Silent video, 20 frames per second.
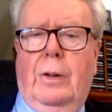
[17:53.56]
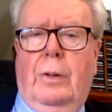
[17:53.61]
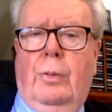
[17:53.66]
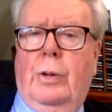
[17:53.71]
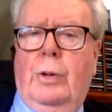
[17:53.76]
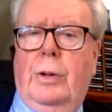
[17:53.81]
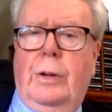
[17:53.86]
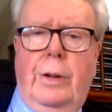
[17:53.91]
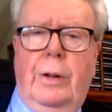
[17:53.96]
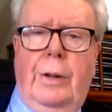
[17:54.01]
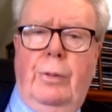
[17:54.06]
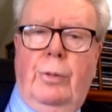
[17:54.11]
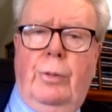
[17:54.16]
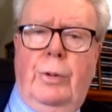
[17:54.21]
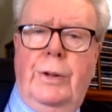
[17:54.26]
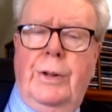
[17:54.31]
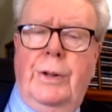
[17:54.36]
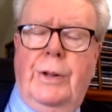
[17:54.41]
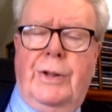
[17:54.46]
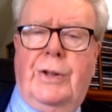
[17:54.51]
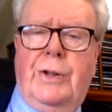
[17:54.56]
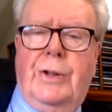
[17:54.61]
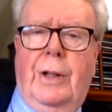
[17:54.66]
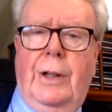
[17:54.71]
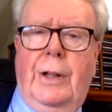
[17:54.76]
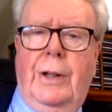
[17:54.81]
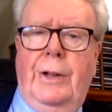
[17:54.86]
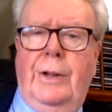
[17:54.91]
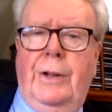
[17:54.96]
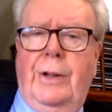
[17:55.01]
Why wouldn't
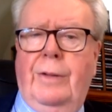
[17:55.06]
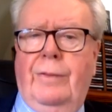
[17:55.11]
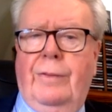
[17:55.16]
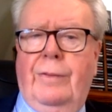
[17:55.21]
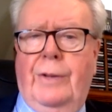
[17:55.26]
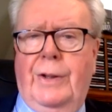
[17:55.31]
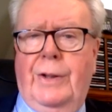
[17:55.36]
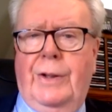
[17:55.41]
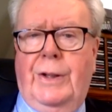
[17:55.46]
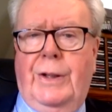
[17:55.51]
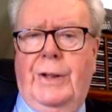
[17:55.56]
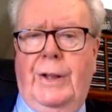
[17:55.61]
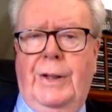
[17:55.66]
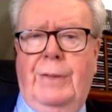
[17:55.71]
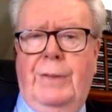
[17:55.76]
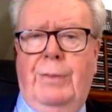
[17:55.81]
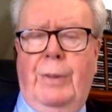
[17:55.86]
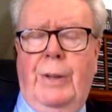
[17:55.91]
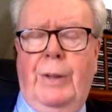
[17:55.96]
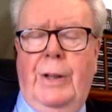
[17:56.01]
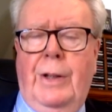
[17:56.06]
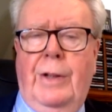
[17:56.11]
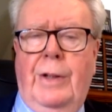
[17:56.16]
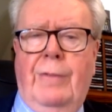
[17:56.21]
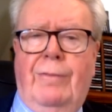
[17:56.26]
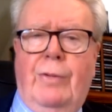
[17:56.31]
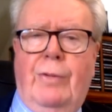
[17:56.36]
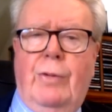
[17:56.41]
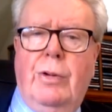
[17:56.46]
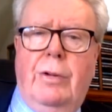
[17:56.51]
Australian universities be in the
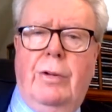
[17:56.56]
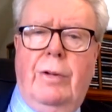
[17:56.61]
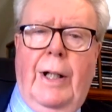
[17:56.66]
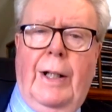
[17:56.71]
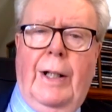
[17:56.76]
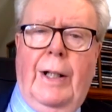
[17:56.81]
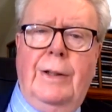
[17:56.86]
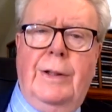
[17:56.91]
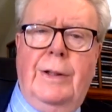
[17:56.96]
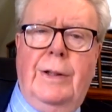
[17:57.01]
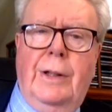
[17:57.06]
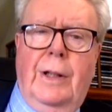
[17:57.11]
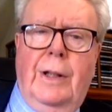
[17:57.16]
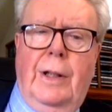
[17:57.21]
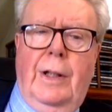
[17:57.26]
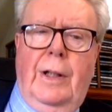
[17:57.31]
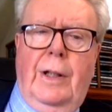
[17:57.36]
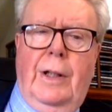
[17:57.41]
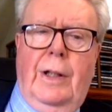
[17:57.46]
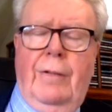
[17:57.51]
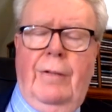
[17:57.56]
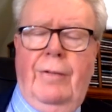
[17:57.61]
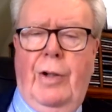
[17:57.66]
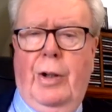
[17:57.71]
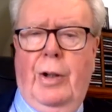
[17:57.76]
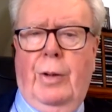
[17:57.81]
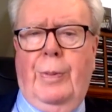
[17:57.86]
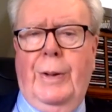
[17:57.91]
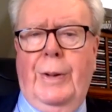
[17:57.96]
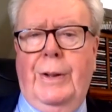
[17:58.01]
foreground of
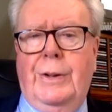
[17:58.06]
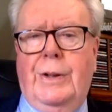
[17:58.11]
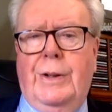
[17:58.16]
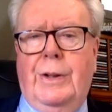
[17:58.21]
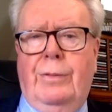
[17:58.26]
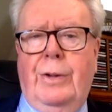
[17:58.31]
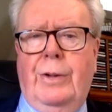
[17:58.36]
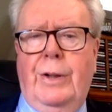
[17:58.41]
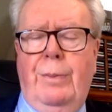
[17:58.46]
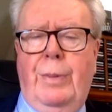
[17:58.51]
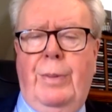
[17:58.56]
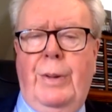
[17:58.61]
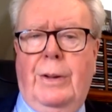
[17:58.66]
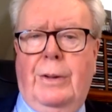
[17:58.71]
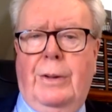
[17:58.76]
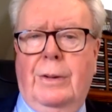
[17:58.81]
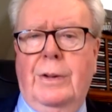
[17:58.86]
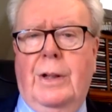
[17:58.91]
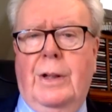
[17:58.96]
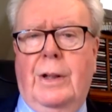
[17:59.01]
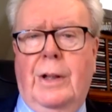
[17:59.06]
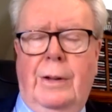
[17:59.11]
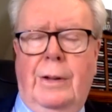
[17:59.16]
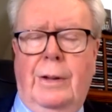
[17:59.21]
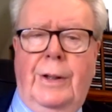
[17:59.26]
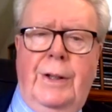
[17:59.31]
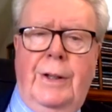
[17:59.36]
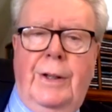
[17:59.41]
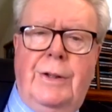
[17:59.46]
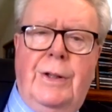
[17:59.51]
helping to rebuild, not
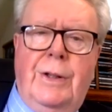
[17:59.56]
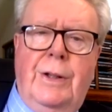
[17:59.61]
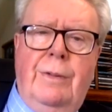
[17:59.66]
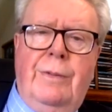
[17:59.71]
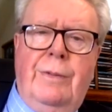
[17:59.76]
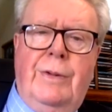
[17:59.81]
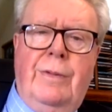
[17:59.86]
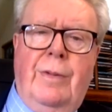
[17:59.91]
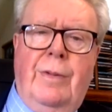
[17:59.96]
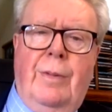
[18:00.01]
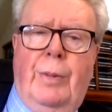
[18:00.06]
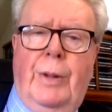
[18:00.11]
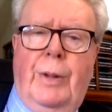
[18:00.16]
only in terms of the